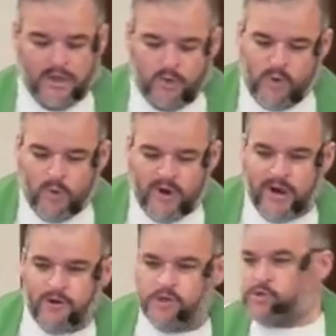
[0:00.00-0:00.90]
where
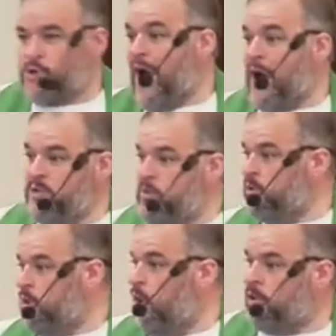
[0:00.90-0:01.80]
whatever tribe you
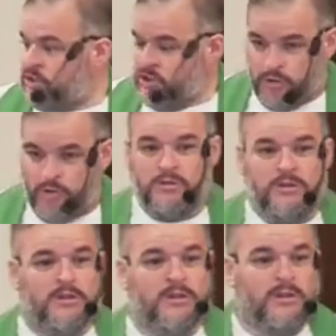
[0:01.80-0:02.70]
belong to
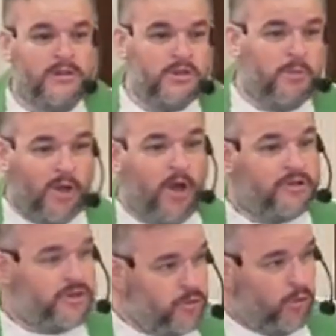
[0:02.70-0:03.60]

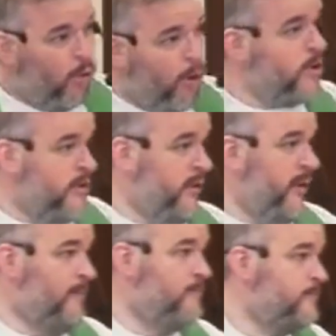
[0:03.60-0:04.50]

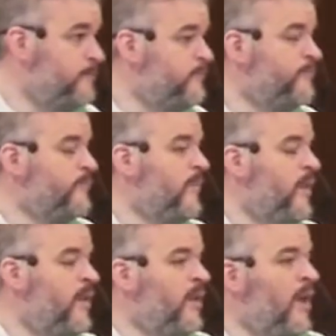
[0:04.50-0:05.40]
wholeheartedly.
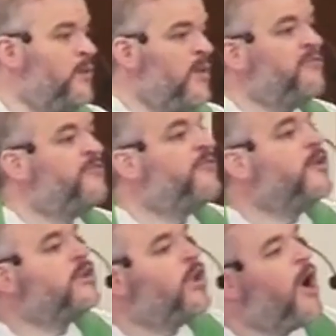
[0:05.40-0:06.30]
And we have
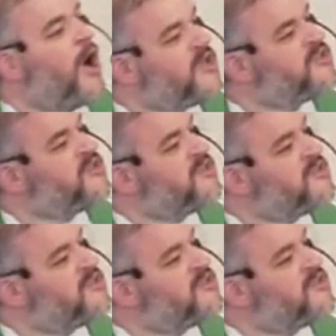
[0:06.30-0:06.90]
lost